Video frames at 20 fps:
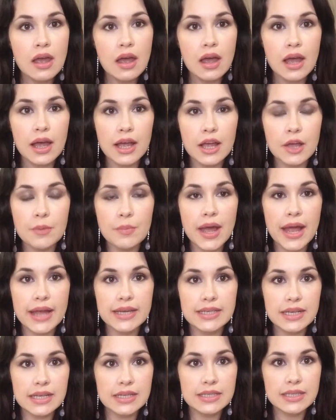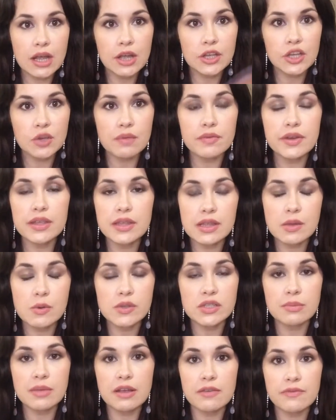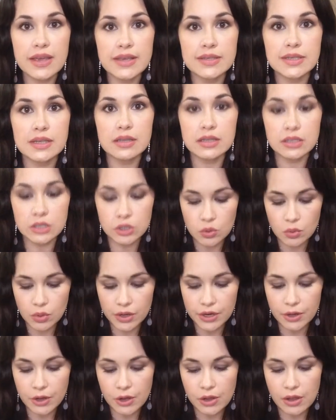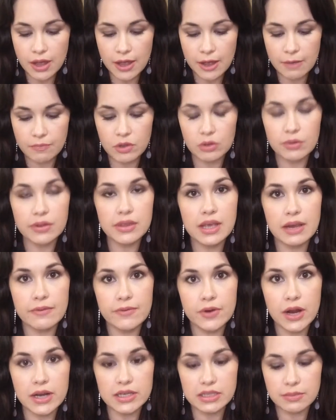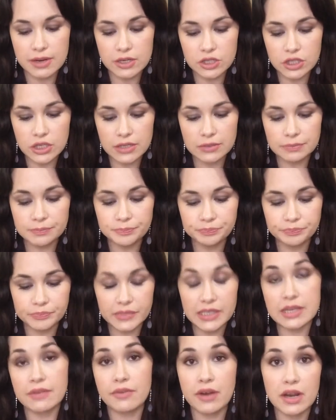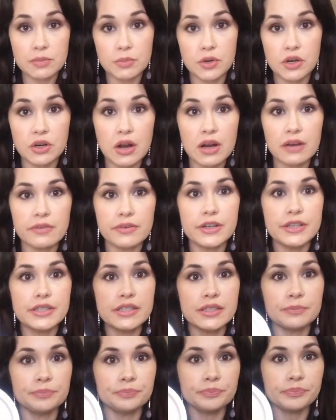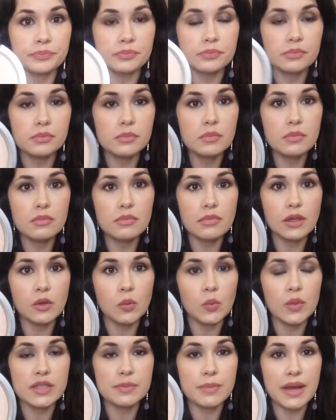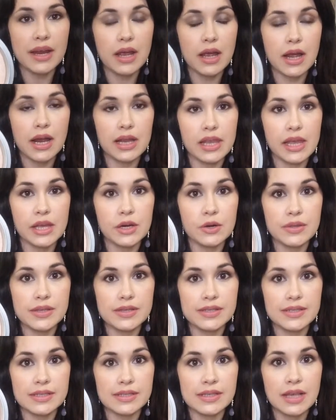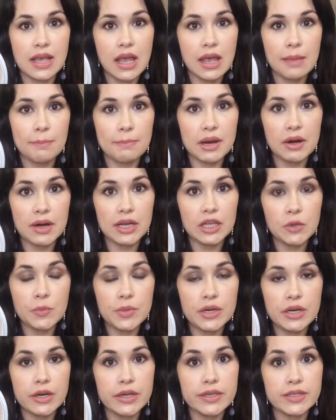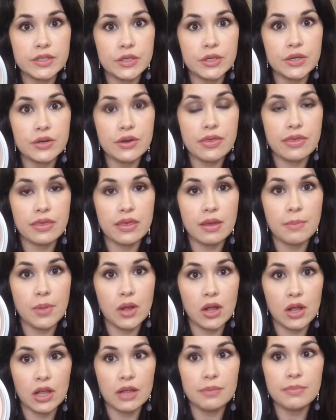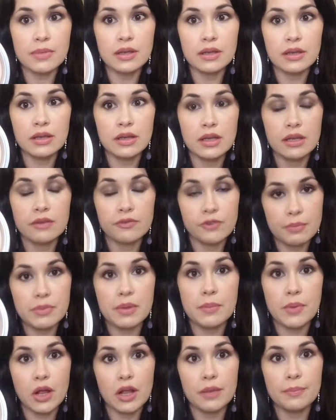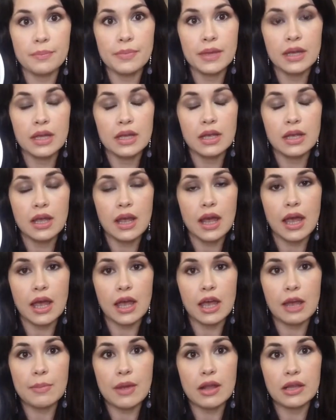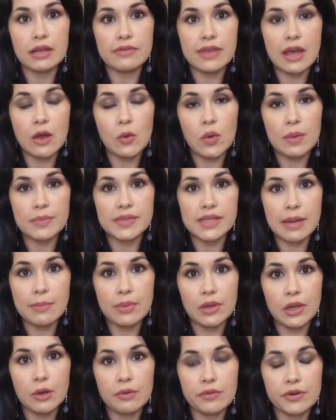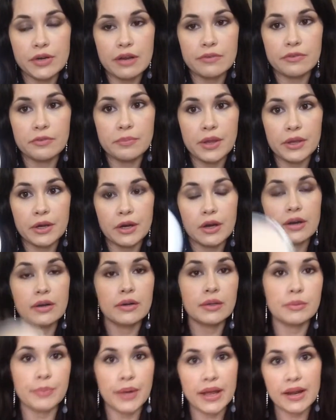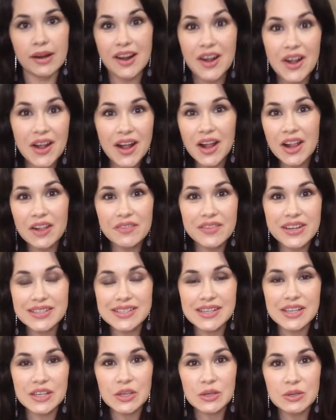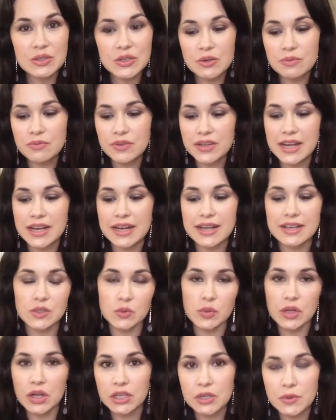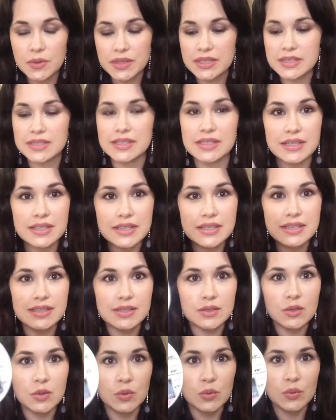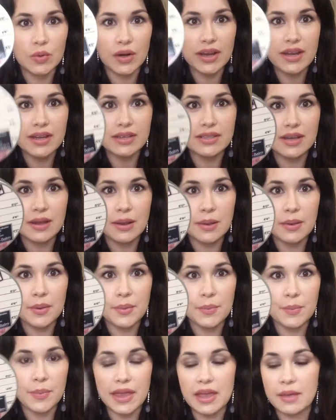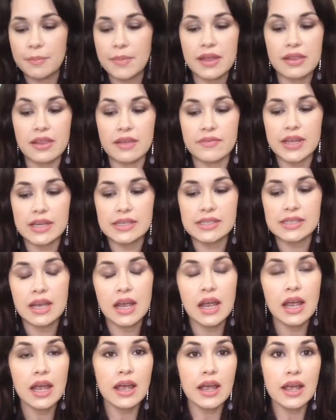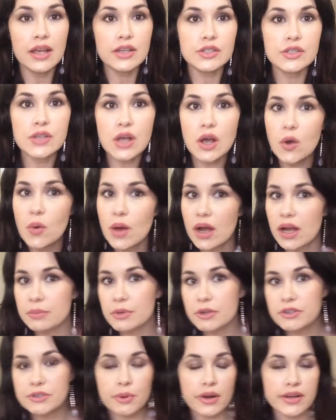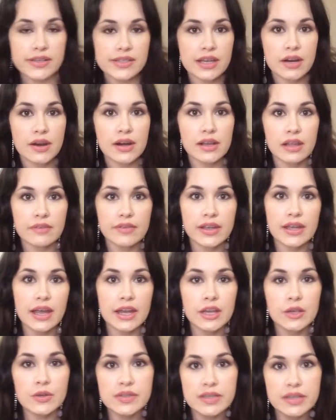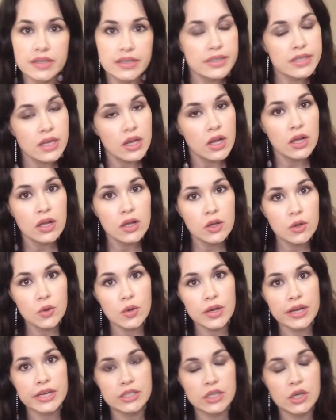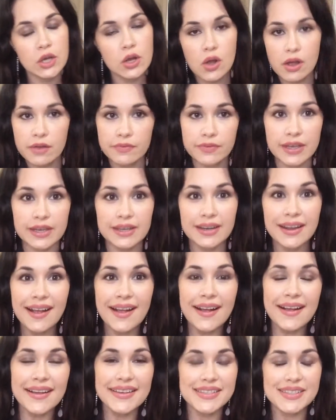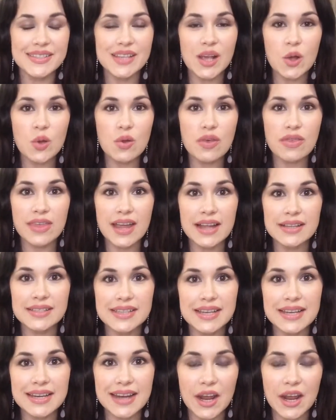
Um, I did tell you everything that was on my face in the tutorial. Um, the only thing I forgot to mention, because I forgot to put it on at first, was my highlighter. This is Mary Lou-Manizer The Balm, from The Balm. Um, I'll leave that website below if you're not familiar. But all of us YouTube fanatics, we all know what this is, right? Bam, I love it. So um, no surprise there, I love it. I use it quite often. So that's it.